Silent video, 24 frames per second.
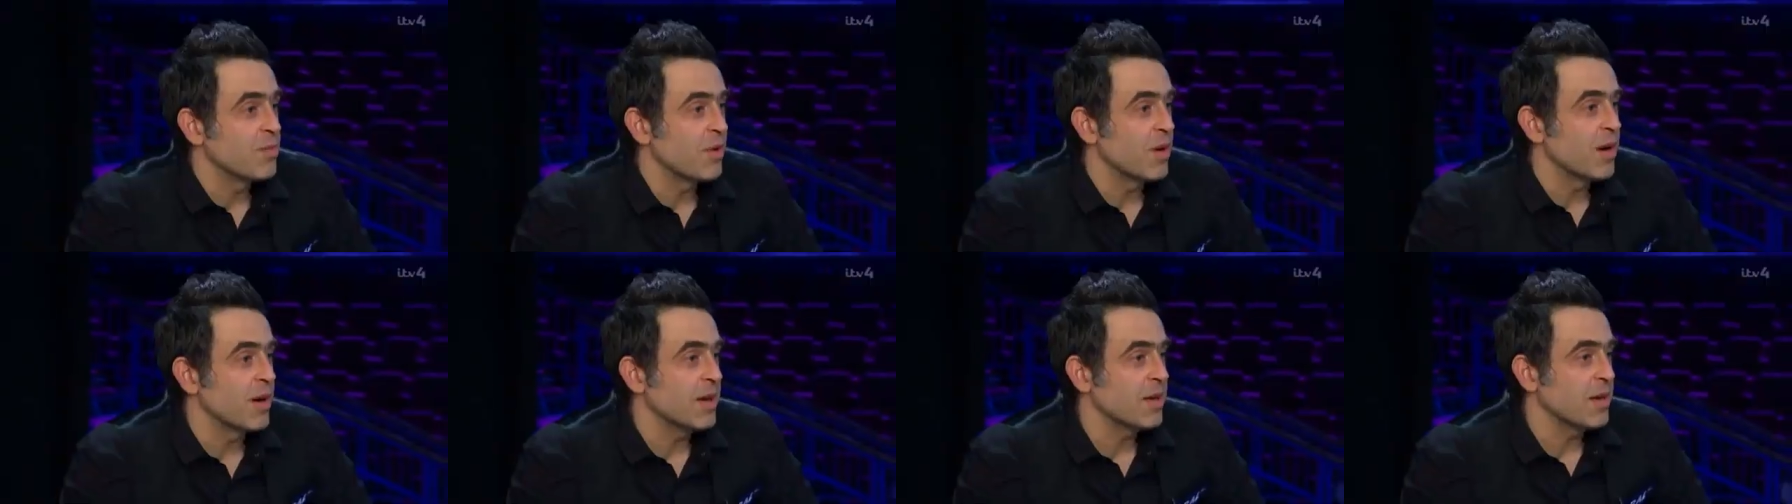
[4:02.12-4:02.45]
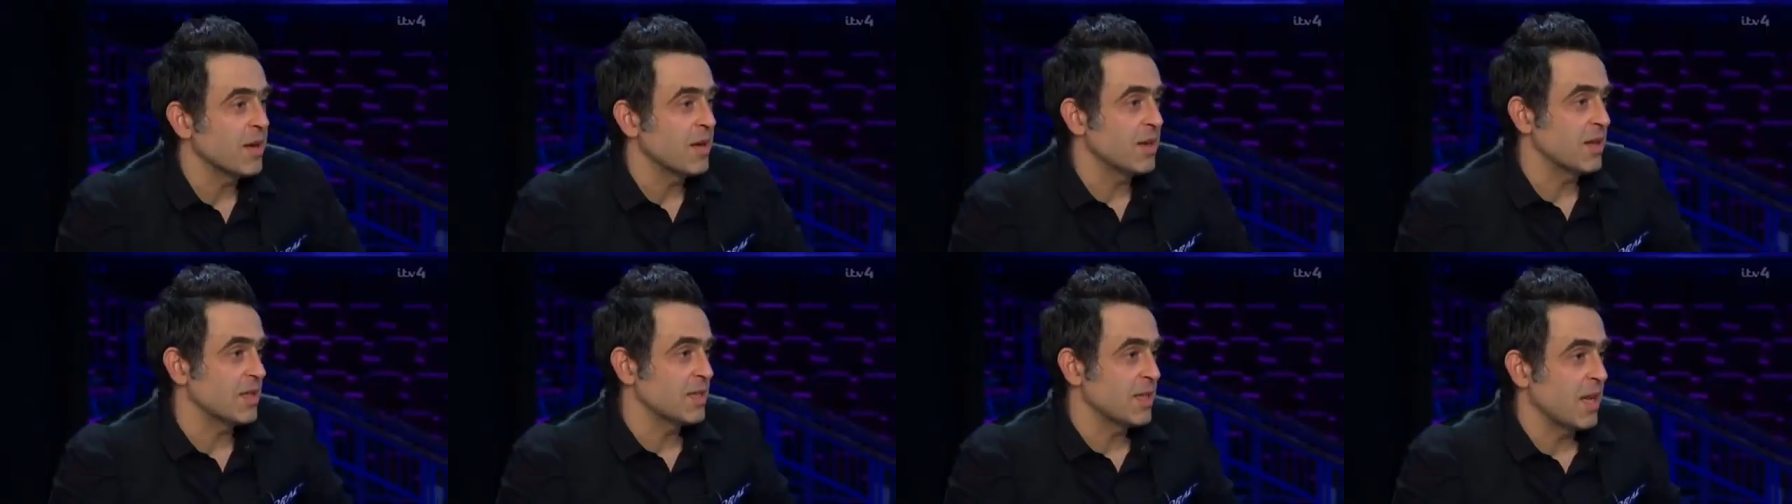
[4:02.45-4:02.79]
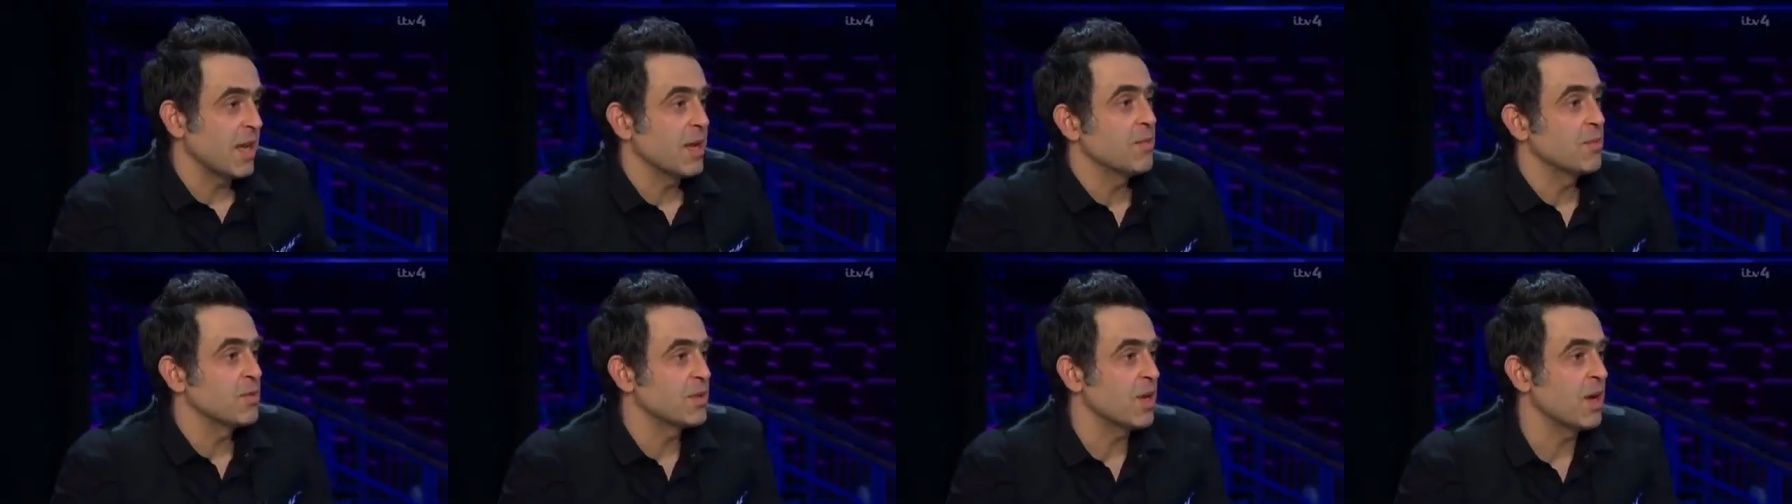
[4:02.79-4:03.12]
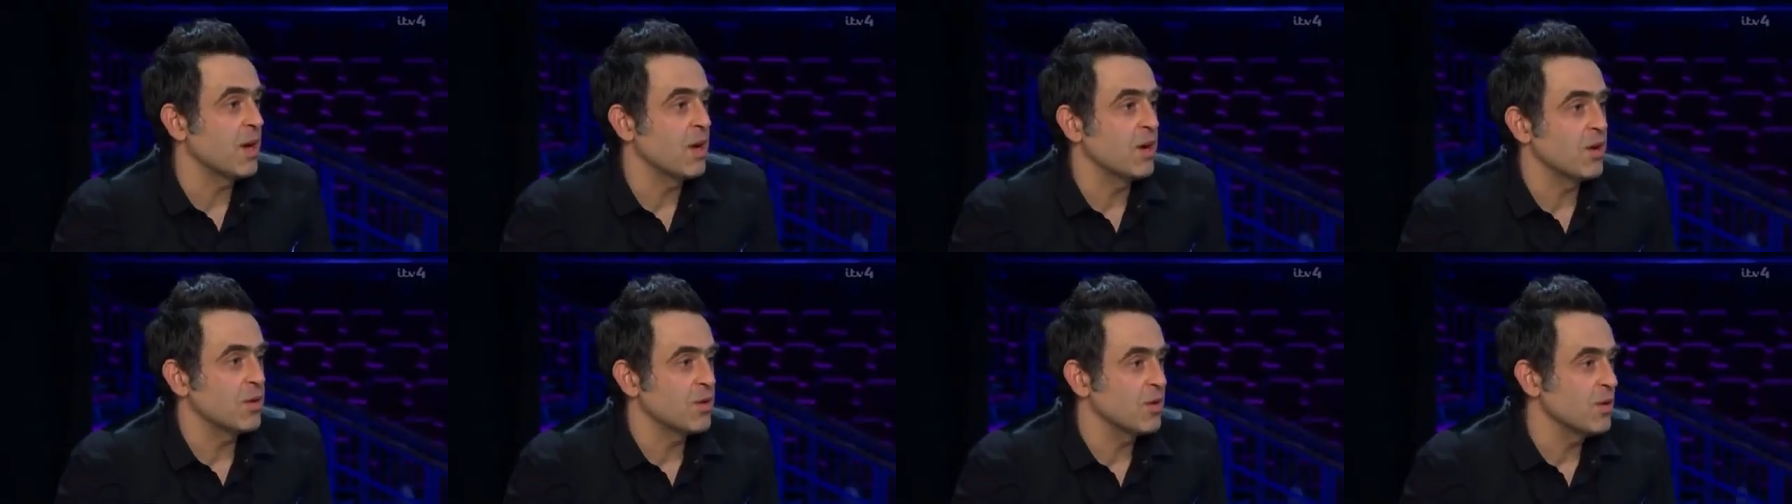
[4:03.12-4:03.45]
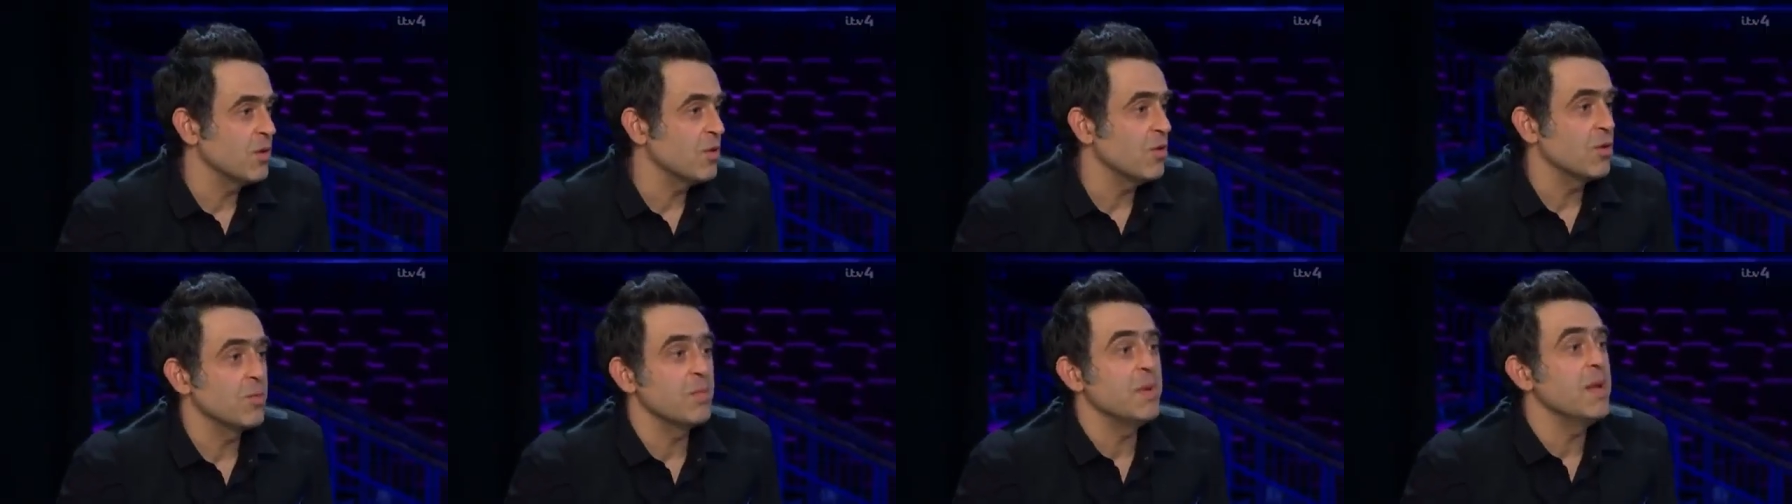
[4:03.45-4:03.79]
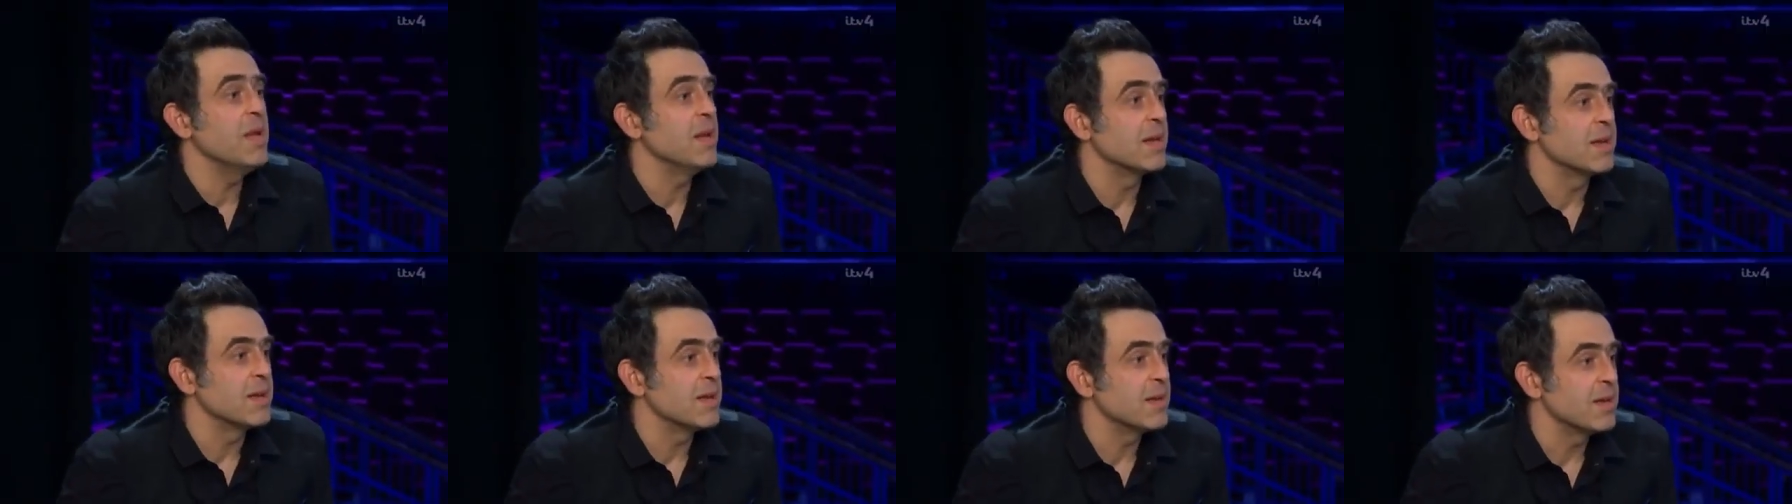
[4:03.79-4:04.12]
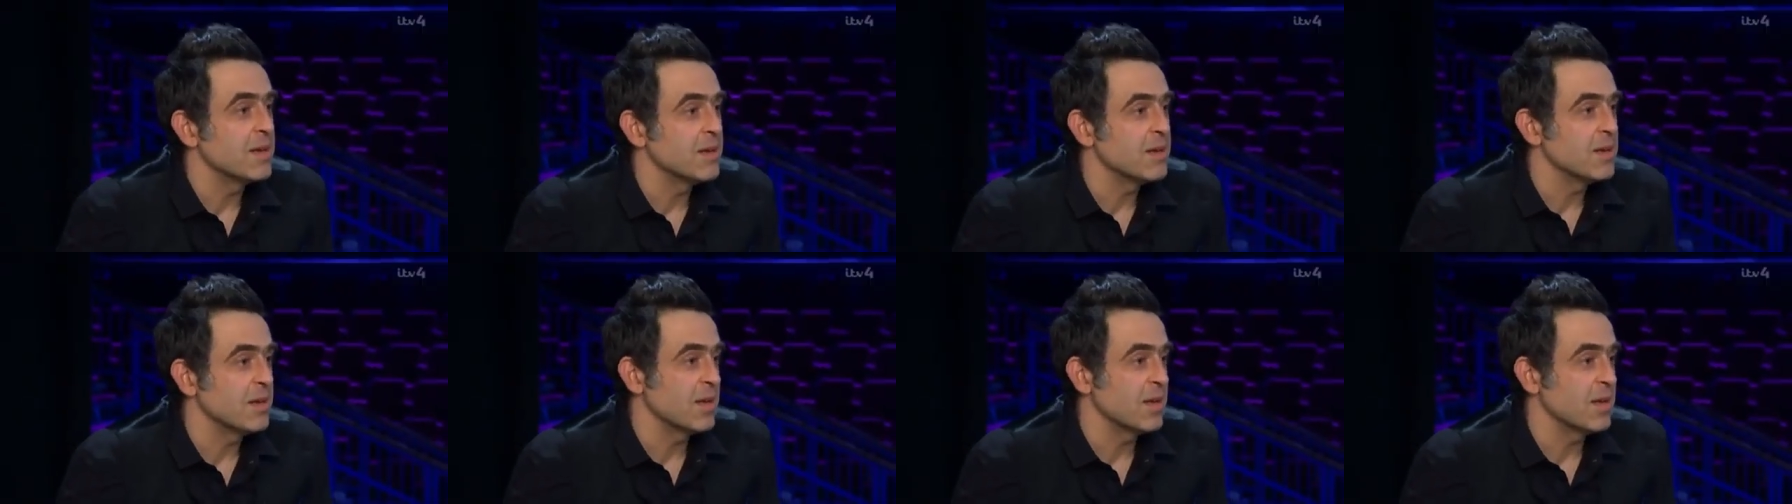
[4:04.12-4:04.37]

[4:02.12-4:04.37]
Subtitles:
brain and the table's hard, you're a million.